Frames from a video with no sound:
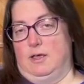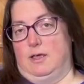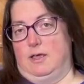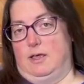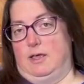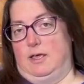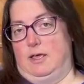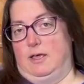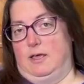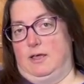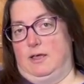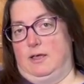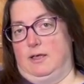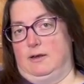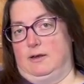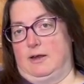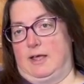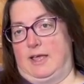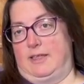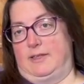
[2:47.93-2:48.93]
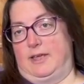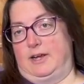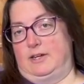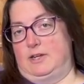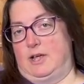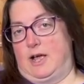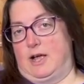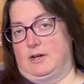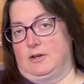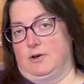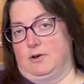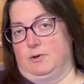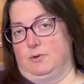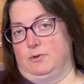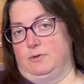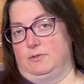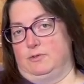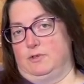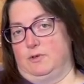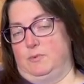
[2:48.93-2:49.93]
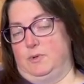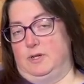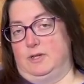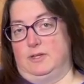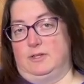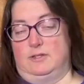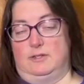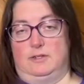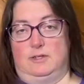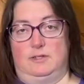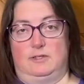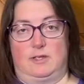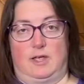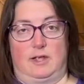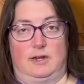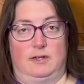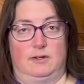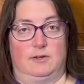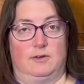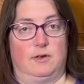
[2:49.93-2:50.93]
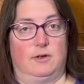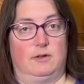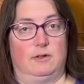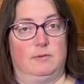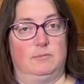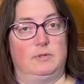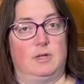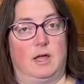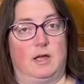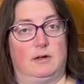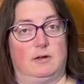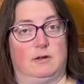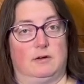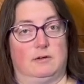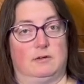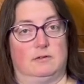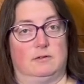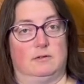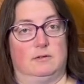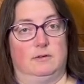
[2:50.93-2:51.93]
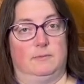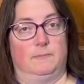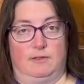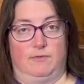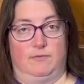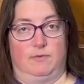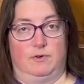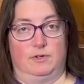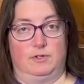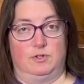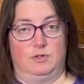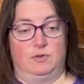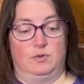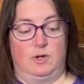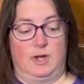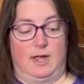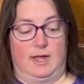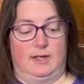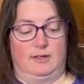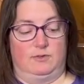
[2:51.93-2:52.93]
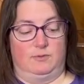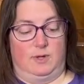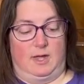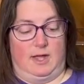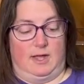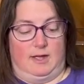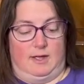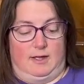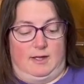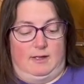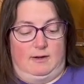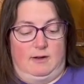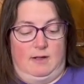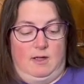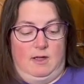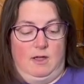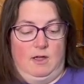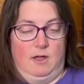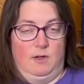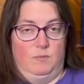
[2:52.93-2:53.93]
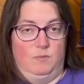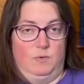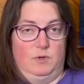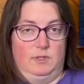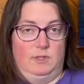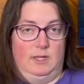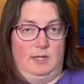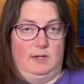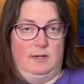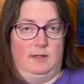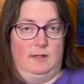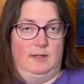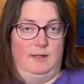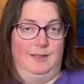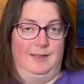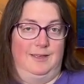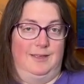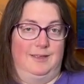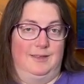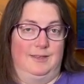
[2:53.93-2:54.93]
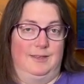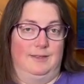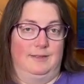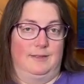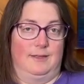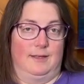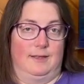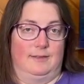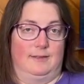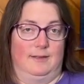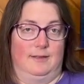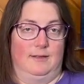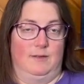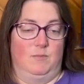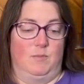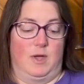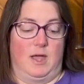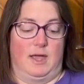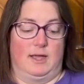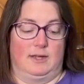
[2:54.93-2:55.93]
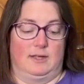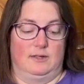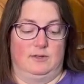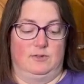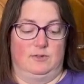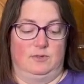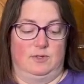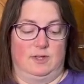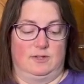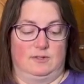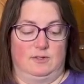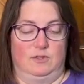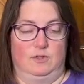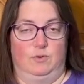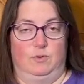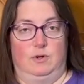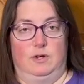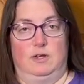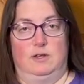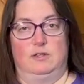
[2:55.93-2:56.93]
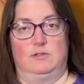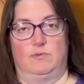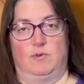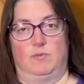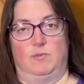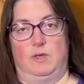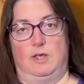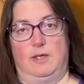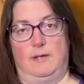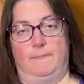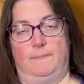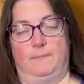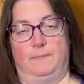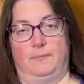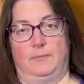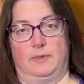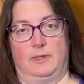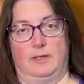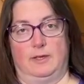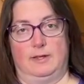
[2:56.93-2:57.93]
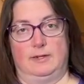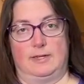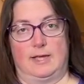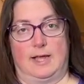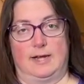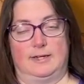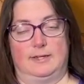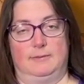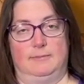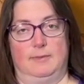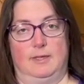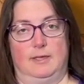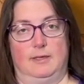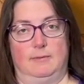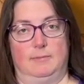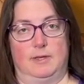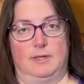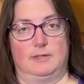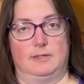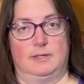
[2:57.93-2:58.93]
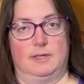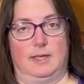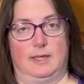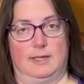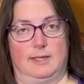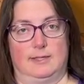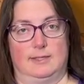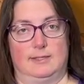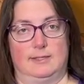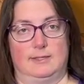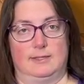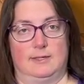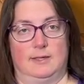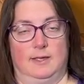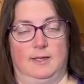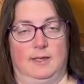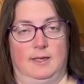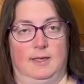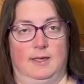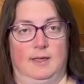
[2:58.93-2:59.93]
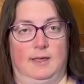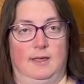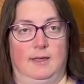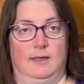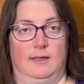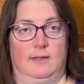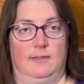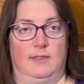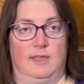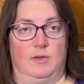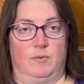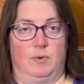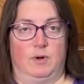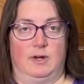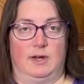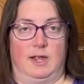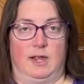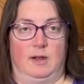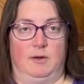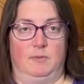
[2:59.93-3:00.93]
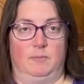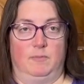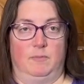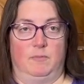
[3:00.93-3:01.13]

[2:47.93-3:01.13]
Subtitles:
and I like tacos, so we just decided to call him Taco. The first two cats we had were Lena and Kilala back in 2003 is when we adopted them as kittens, and they were named